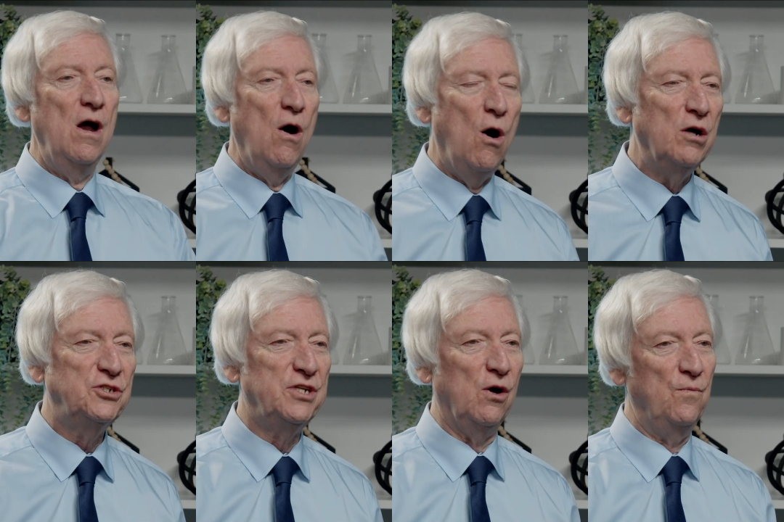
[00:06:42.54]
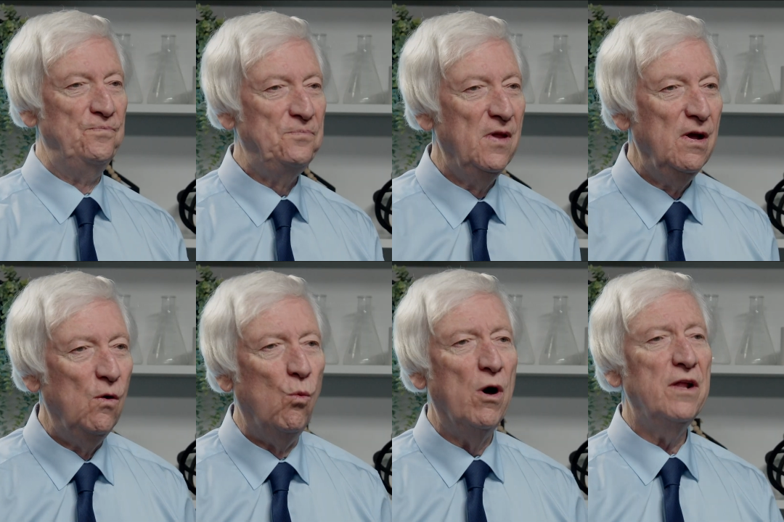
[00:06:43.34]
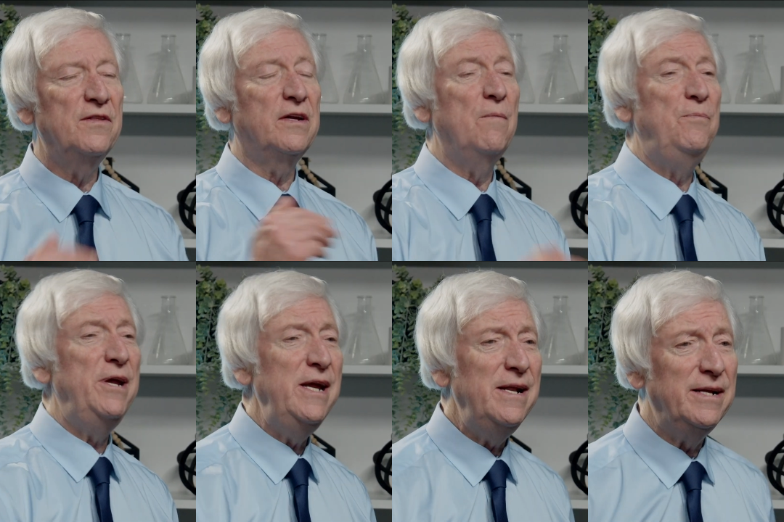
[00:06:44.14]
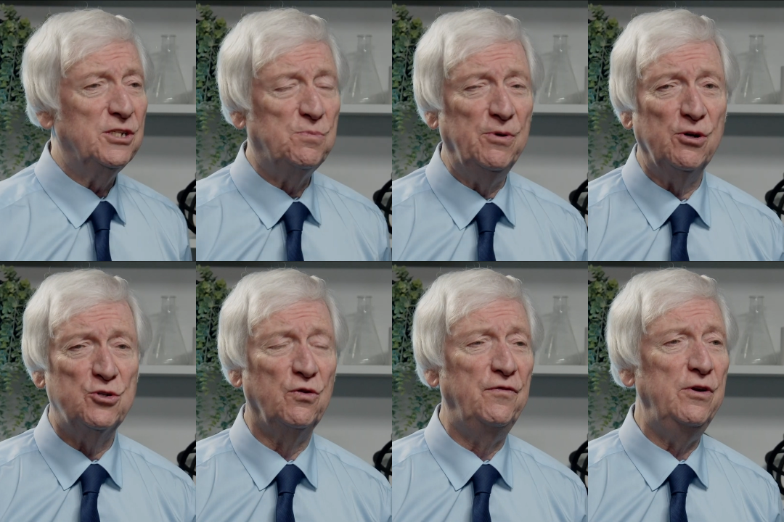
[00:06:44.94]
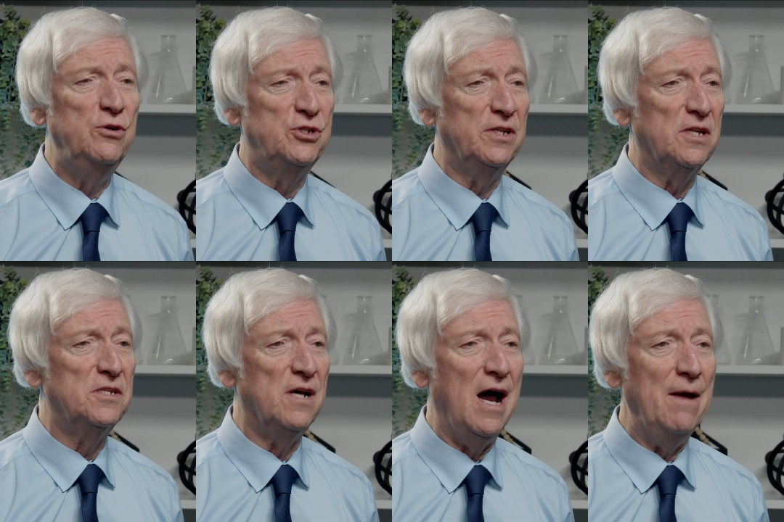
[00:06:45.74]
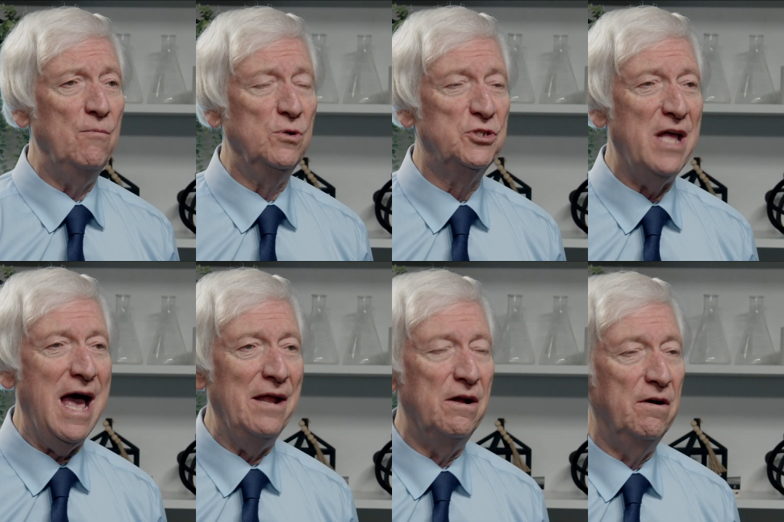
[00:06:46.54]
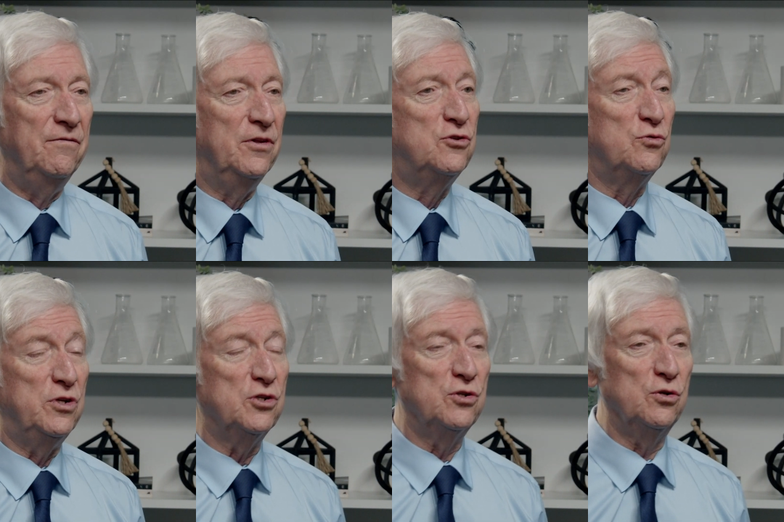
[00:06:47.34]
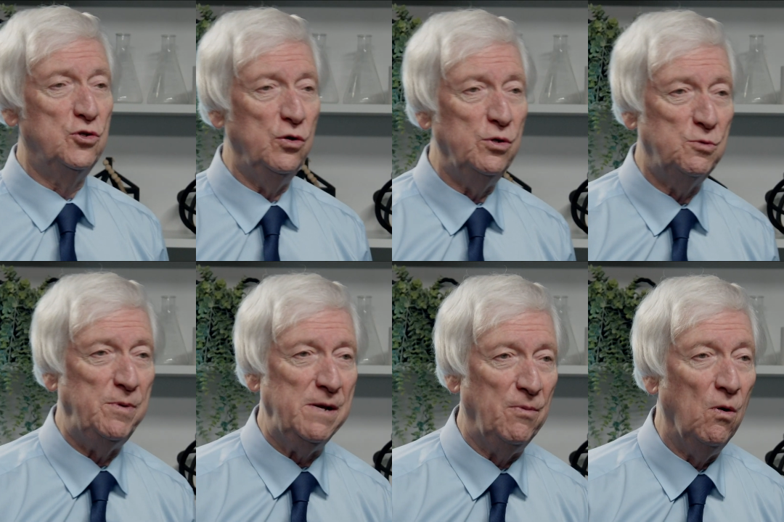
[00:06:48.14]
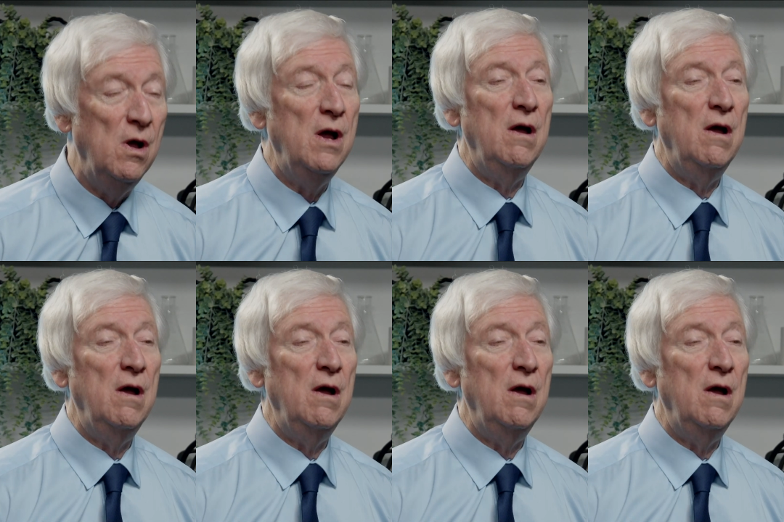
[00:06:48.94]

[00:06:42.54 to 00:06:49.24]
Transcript: Also, one of the competing spiritual views at the time was that of the traditional Jewish people.